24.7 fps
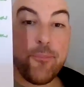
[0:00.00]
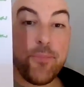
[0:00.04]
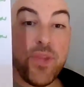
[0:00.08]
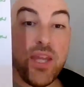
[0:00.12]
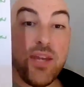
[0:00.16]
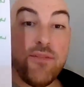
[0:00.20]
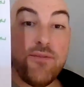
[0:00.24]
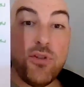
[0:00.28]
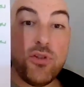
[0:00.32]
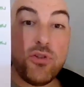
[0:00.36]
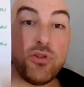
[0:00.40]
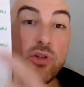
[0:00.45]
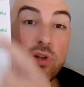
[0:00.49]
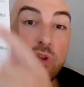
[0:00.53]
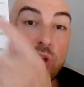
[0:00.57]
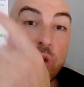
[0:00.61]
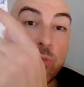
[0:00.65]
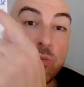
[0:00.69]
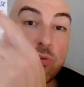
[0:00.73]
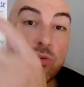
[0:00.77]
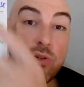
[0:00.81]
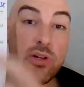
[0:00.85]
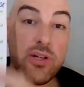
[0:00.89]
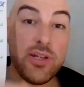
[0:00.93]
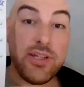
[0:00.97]
if you took the
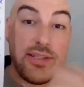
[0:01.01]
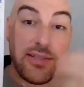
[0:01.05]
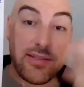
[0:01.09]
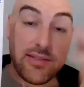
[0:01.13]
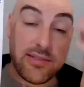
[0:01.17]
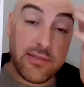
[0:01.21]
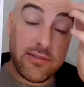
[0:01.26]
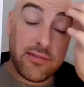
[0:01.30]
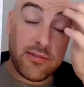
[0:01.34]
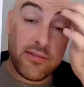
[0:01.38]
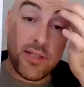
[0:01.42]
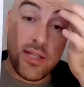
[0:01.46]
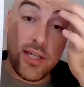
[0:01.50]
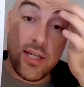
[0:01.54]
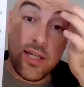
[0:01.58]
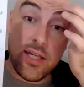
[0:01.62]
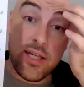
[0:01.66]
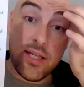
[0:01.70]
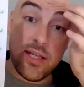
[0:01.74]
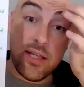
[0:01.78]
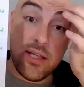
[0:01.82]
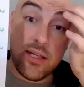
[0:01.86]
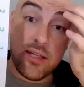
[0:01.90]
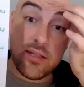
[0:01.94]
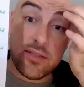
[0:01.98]
price
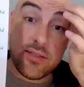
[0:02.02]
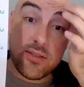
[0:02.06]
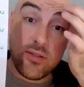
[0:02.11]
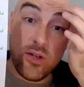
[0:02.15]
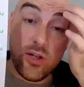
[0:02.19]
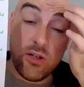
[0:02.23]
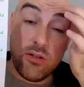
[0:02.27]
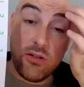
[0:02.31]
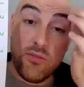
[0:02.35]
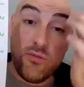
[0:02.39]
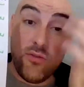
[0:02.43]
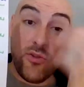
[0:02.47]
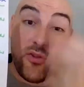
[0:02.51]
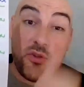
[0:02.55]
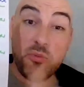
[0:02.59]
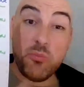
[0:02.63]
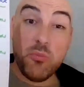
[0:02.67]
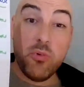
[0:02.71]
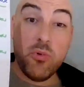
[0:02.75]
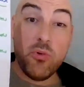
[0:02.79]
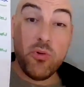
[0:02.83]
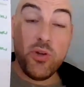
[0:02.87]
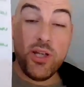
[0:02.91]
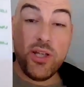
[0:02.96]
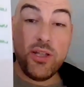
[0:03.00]
last night or even this
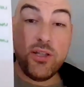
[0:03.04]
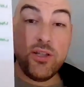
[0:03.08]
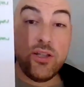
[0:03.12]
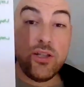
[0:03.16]
morning,